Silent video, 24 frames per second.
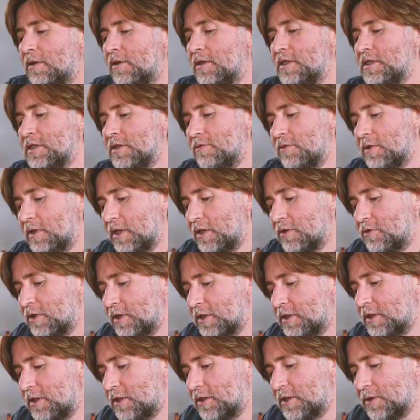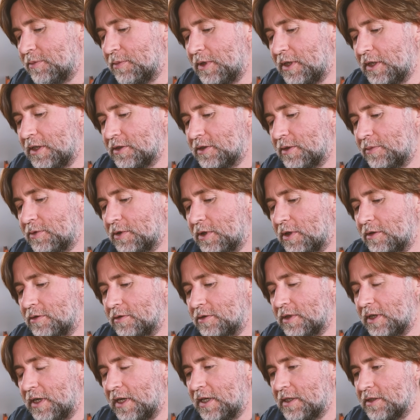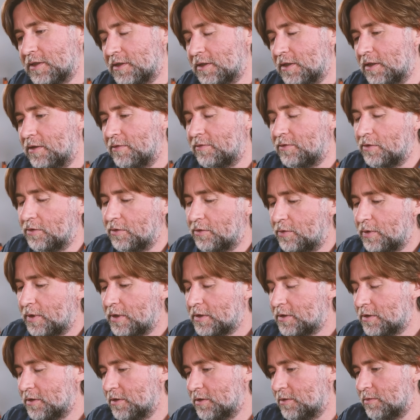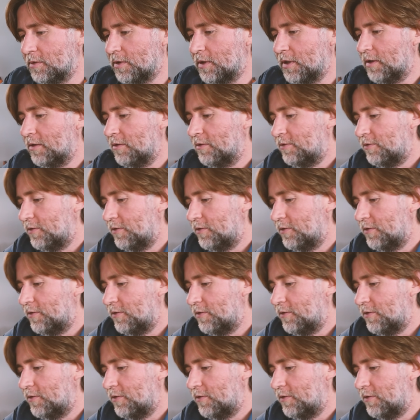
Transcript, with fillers: This is really interesting to me because I'm going to answer a few questions with it.